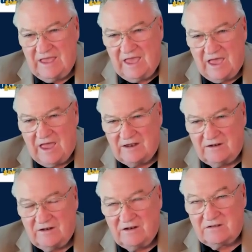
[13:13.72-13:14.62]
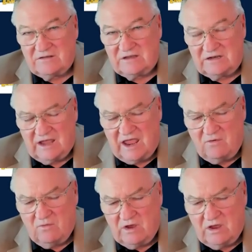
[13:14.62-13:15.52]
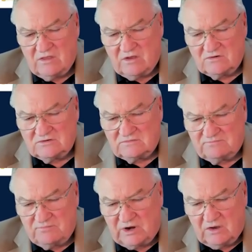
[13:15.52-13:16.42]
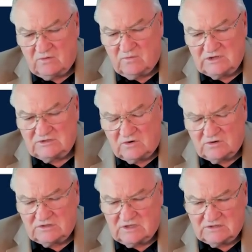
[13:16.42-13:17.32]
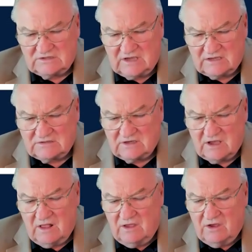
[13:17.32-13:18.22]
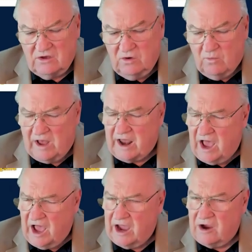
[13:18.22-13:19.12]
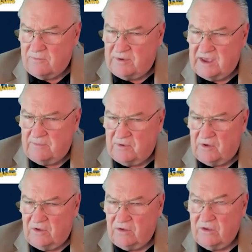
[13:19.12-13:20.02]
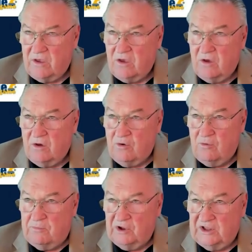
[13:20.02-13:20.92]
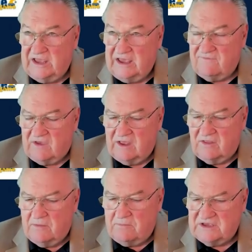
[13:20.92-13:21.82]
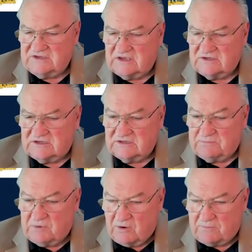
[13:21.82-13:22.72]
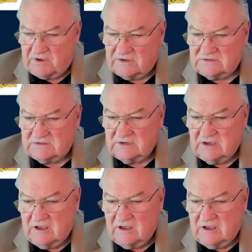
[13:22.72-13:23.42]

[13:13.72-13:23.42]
And today there's pretty good research that says you want to hire people who believe in the business's purpose